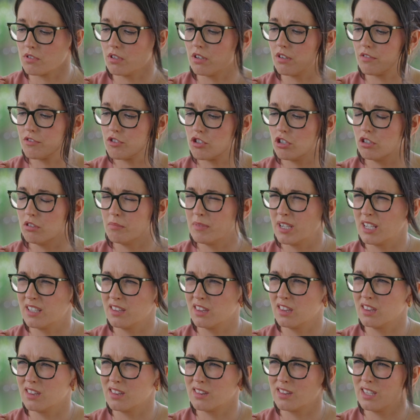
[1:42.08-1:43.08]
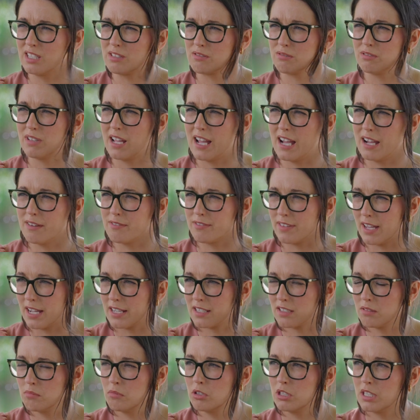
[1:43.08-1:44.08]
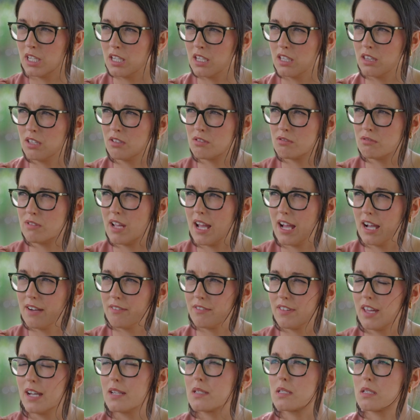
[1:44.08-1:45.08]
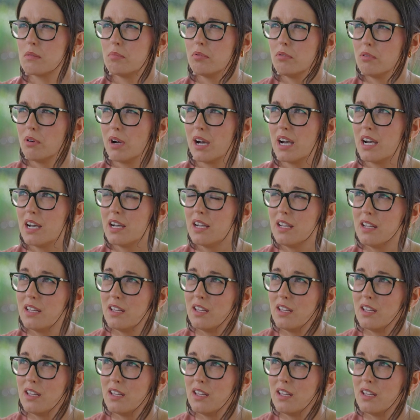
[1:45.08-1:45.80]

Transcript: sort of trauma and they don't have that community, they don't have that support,